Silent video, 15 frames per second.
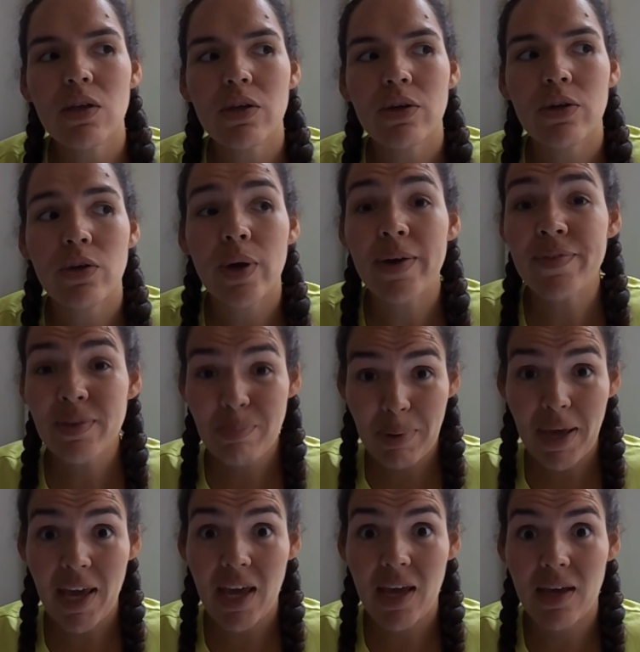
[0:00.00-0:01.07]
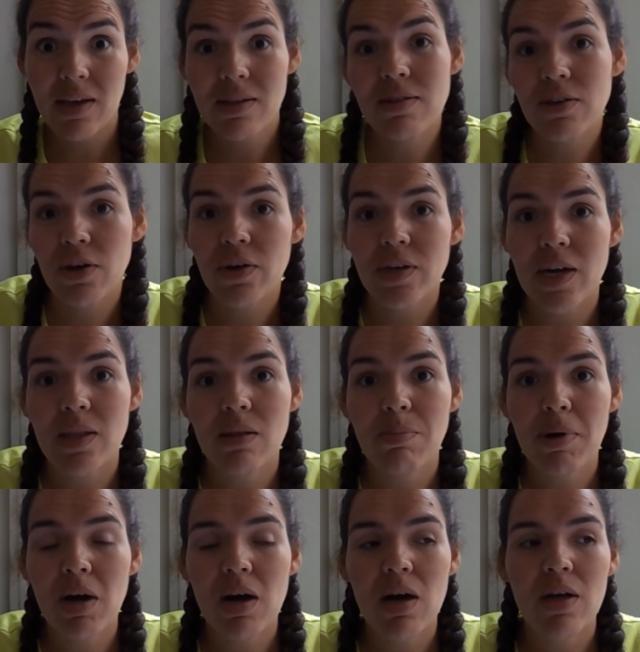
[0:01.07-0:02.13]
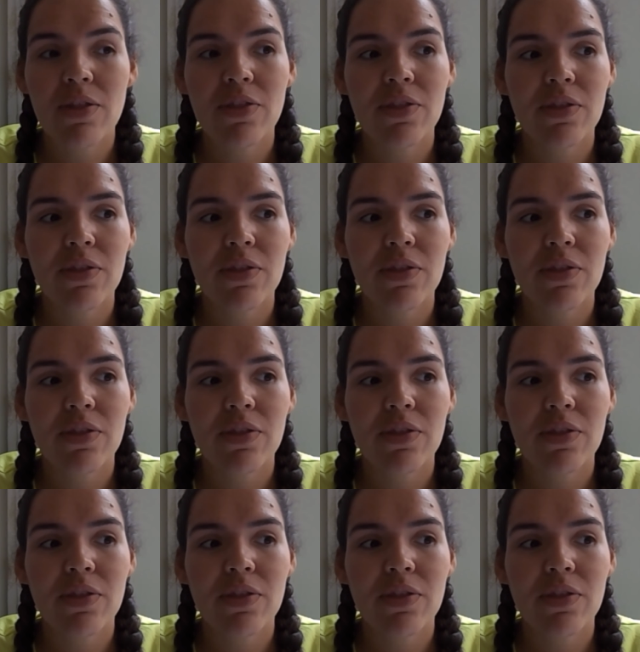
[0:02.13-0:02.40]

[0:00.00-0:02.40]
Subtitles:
you have to pay to go down the path.